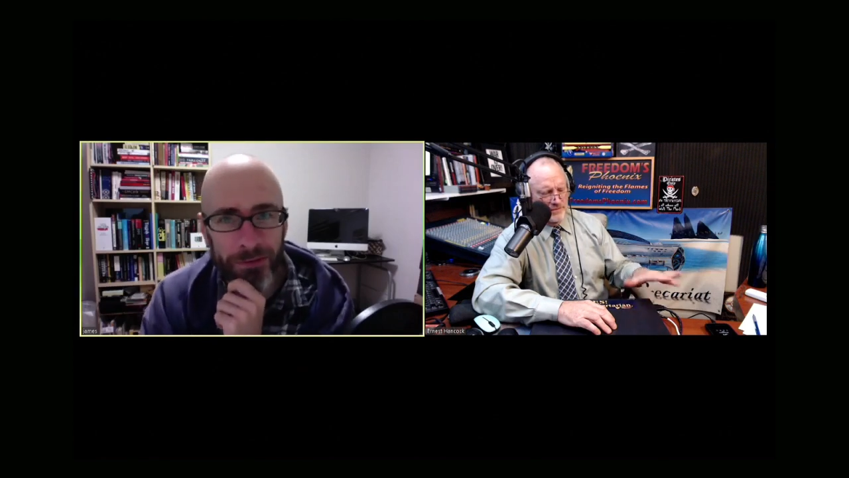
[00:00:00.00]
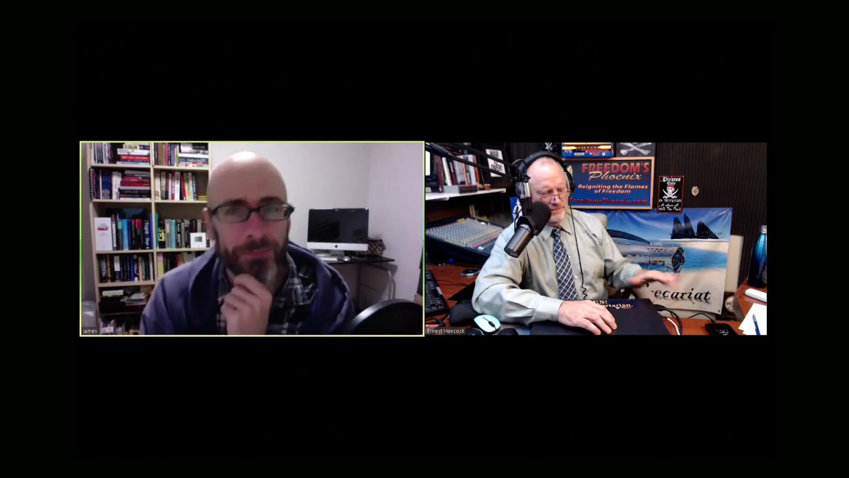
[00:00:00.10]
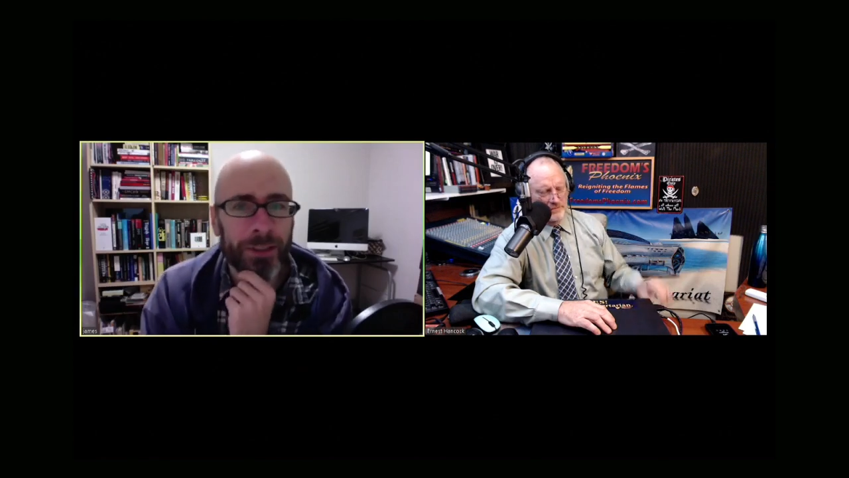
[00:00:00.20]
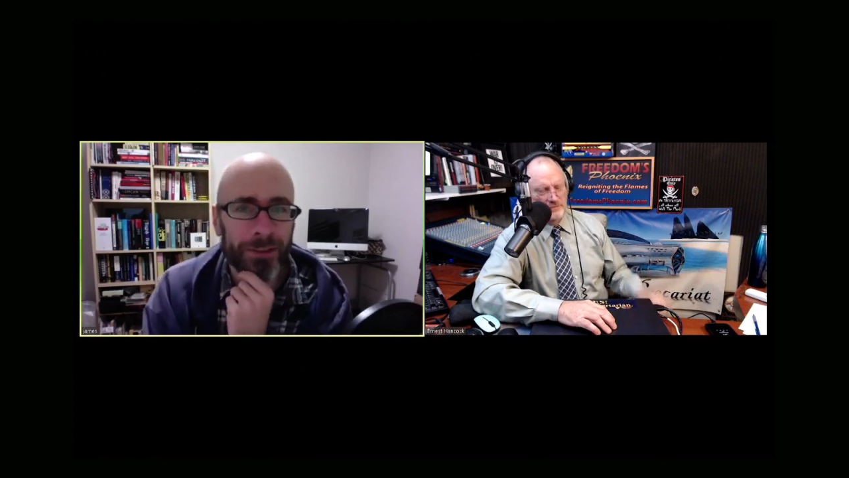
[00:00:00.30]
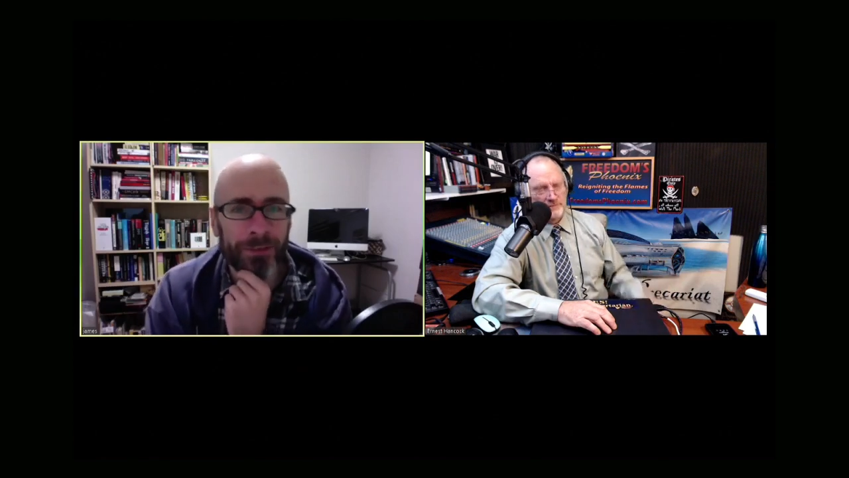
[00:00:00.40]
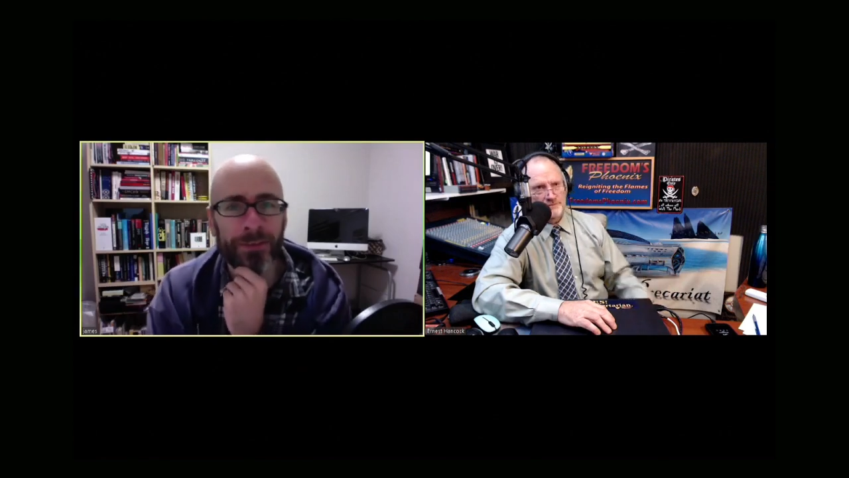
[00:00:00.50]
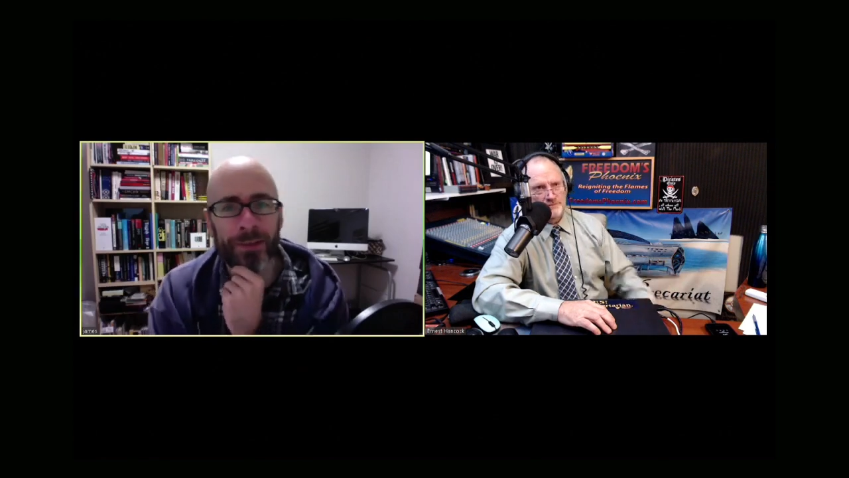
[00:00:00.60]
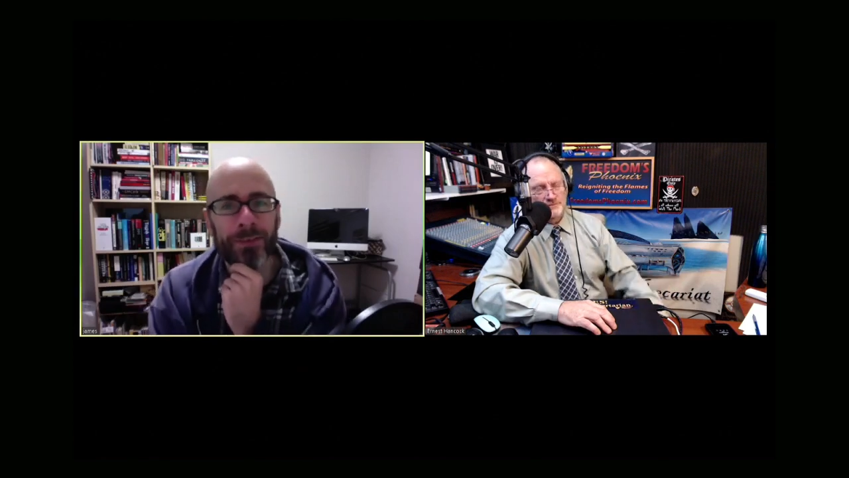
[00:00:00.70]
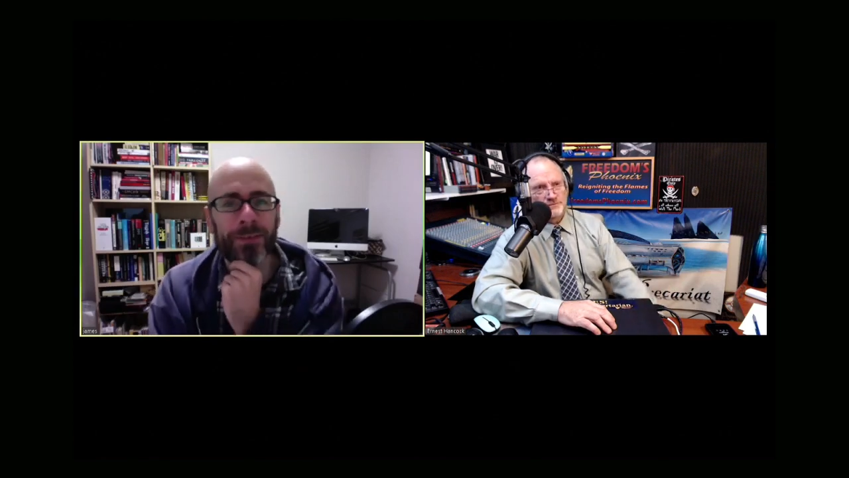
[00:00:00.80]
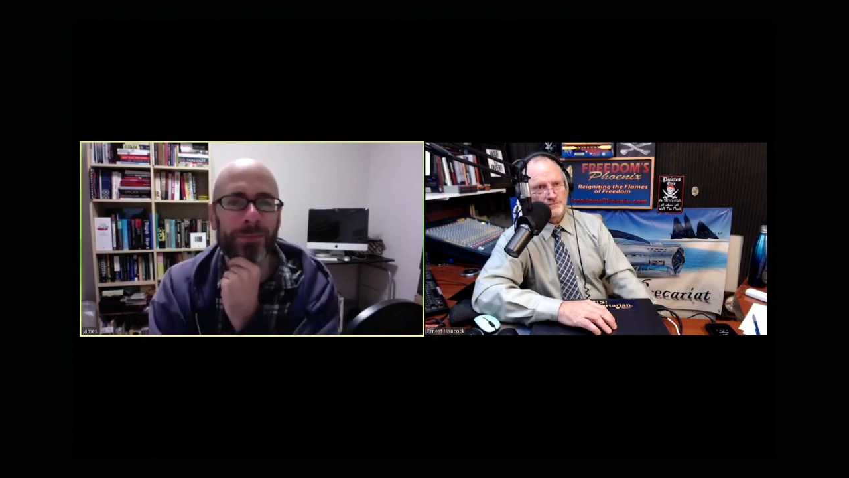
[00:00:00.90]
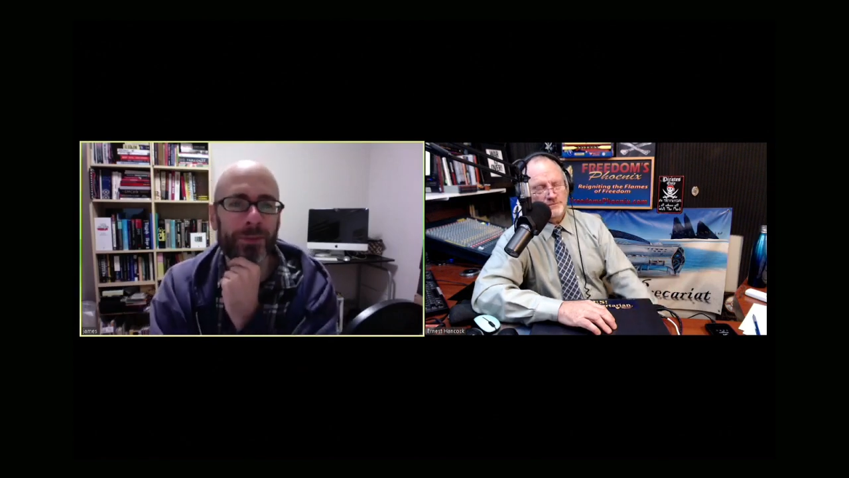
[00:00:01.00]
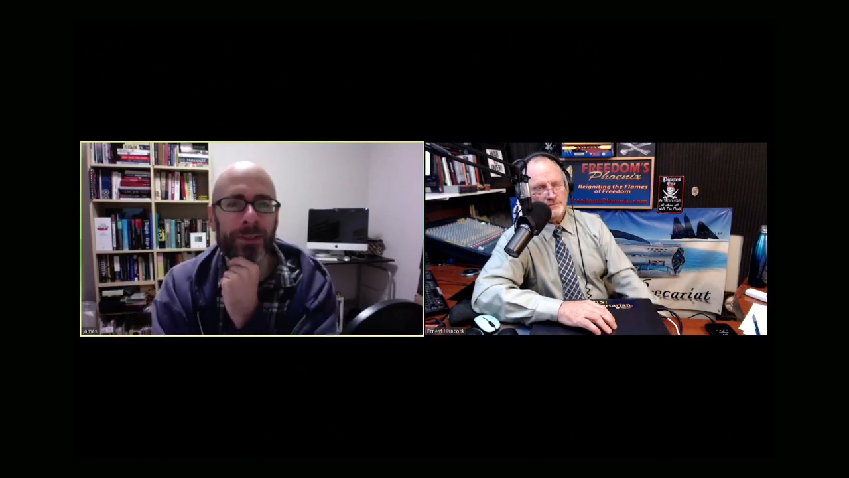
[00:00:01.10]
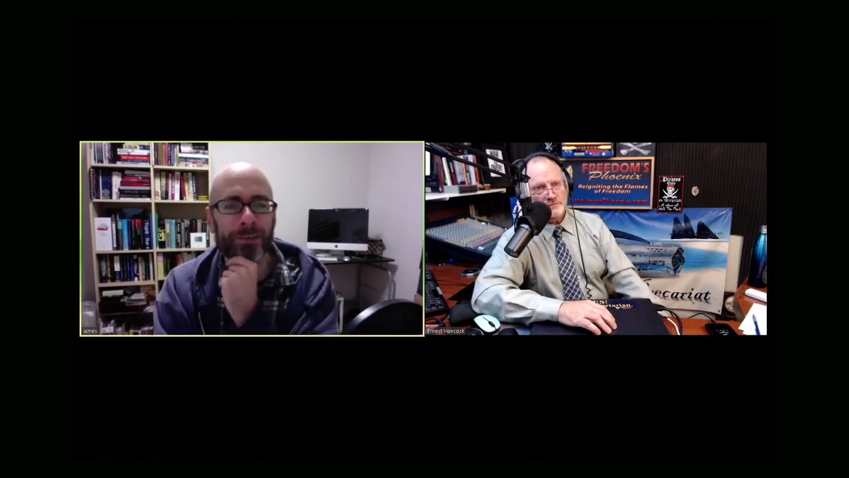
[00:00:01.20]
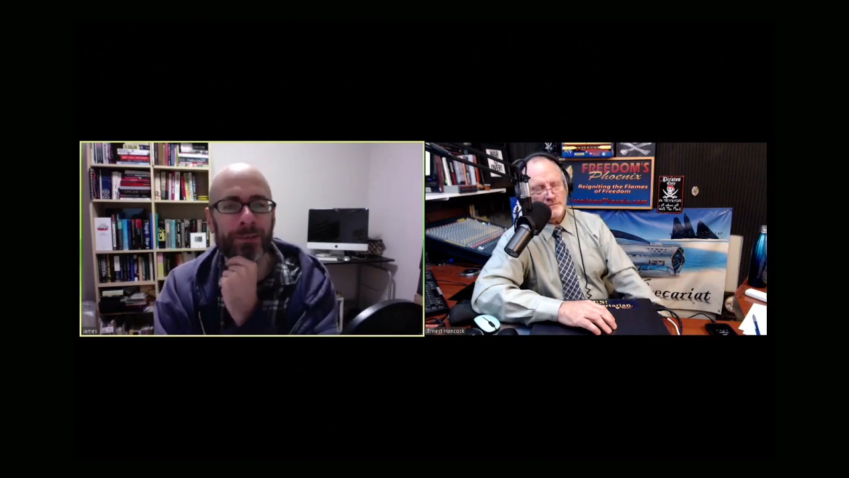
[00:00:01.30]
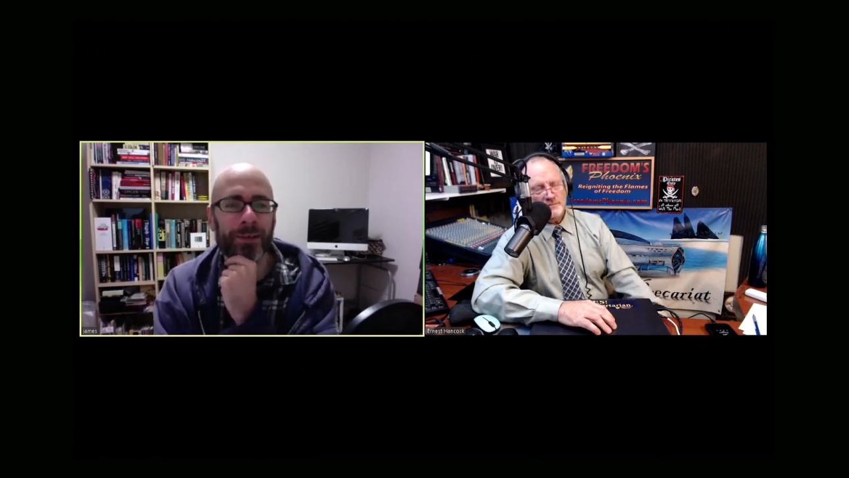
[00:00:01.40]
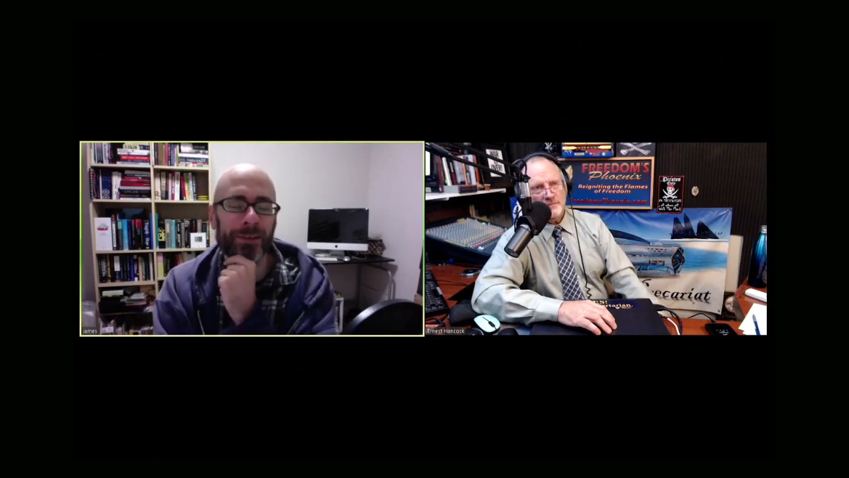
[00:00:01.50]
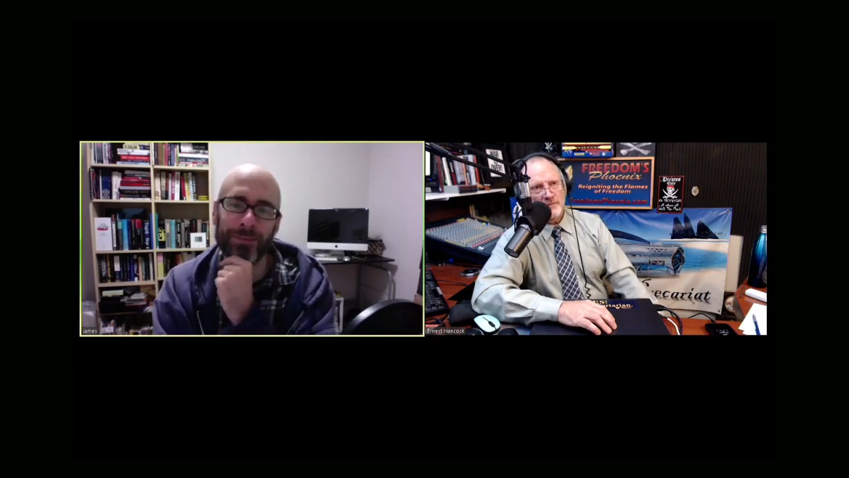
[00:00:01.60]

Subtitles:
and we can do this, and we can do that.